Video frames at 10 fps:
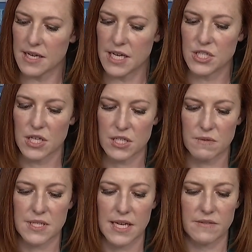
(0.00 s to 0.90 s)
He just
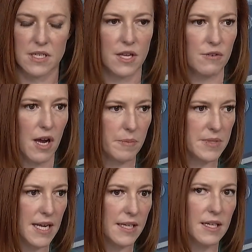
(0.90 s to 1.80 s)
received another
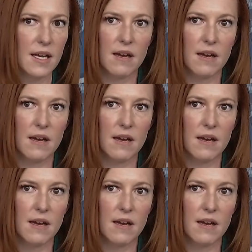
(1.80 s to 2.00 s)
update